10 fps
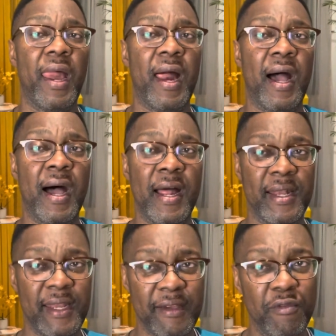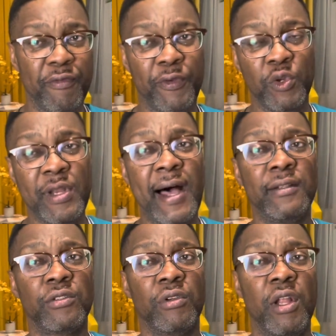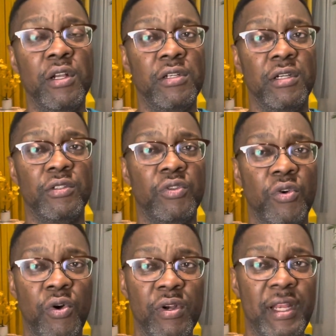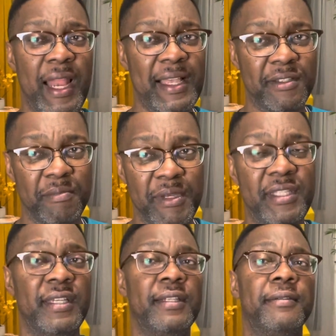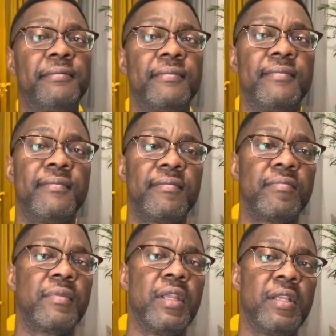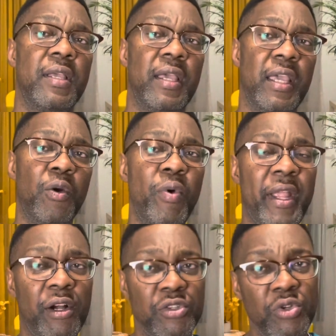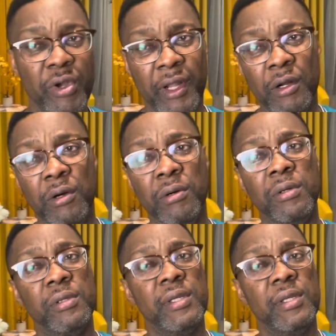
And they even flew down to London to hold the last meeting a week or so ago.